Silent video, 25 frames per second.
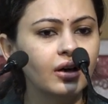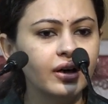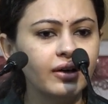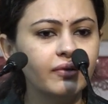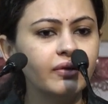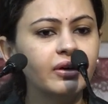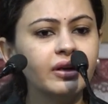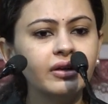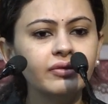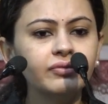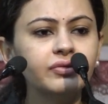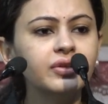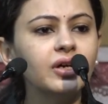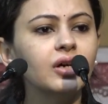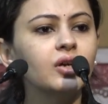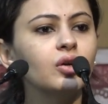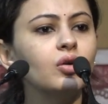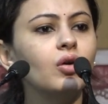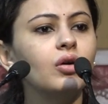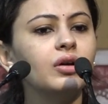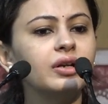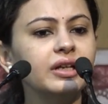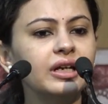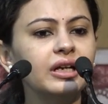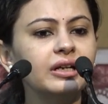even if they are
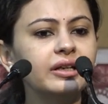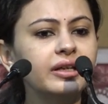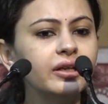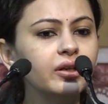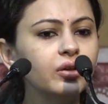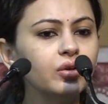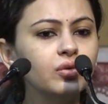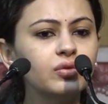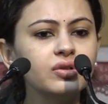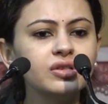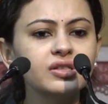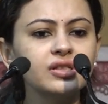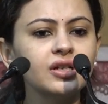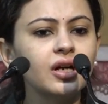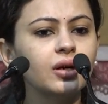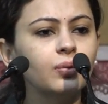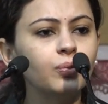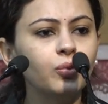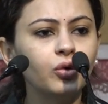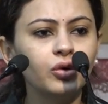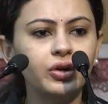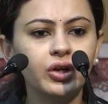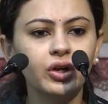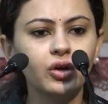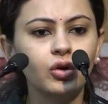not eating you will start
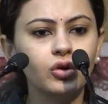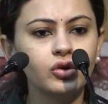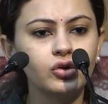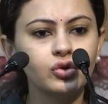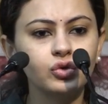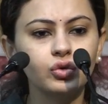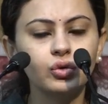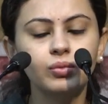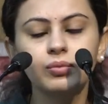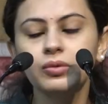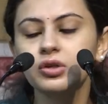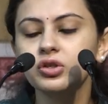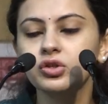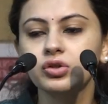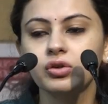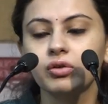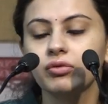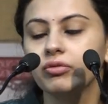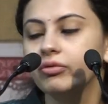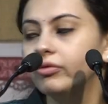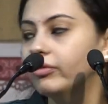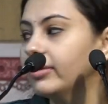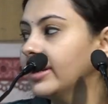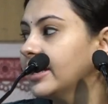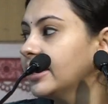putting on so much
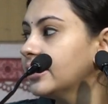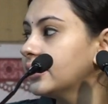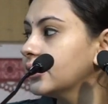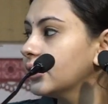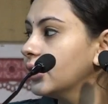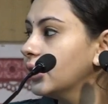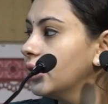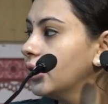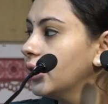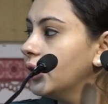of weight